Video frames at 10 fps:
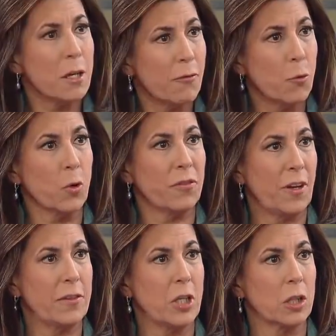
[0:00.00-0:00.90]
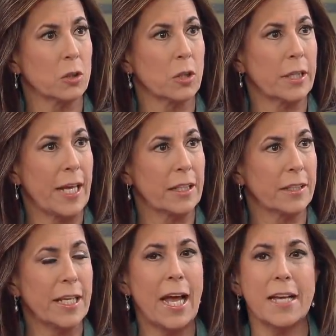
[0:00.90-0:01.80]
afford $5 a gallon
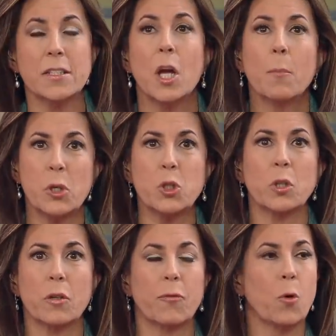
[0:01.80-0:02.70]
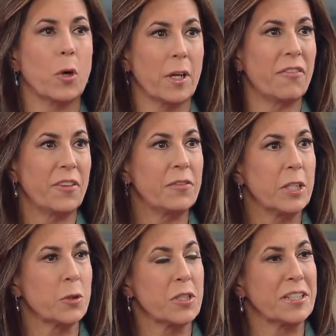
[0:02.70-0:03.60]
gas, but you can afford a 50
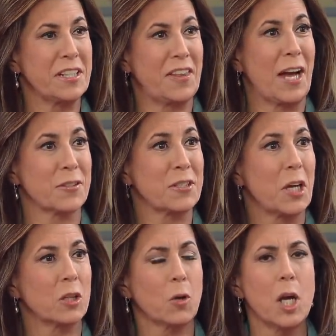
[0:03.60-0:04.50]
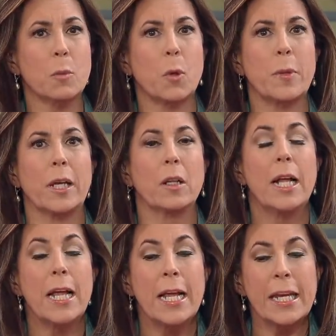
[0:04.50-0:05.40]
or $60,000 automobile,
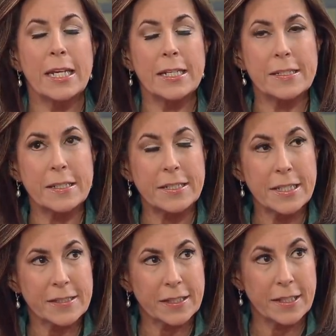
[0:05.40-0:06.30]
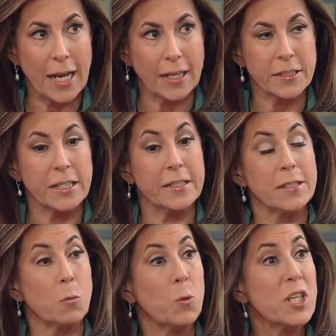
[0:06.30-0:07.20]
it is a disconnect. It's
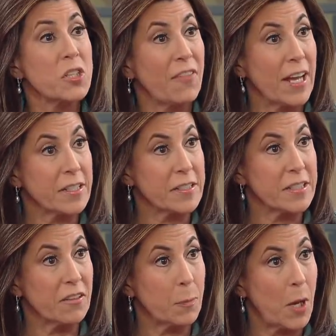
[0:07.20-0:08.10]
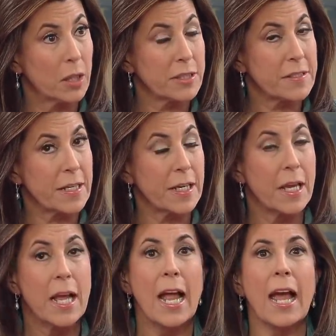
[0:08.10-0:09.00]
a wish fantasy of policy.
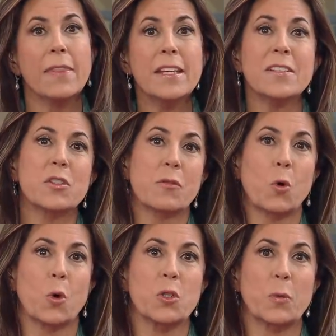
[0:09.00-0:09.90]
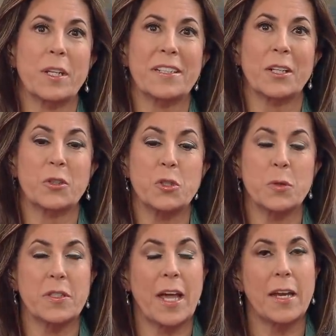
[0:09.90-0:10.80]
And this is, of course, what it tells you
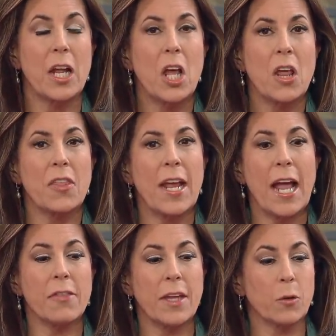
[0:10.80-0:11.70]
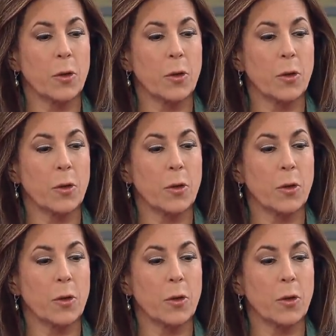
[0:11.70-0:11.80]
is that they, ha- they are